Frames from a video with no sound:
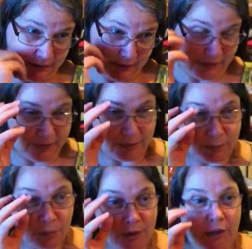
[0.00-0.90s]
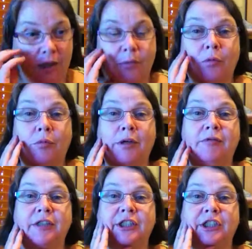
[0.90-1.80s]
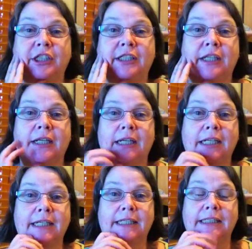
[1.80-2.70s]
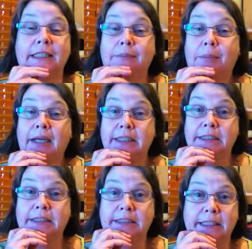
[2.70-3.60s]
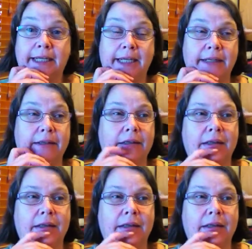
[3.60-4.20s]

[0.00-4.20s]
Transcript: at some point I will refinish it and clean it and paint it again.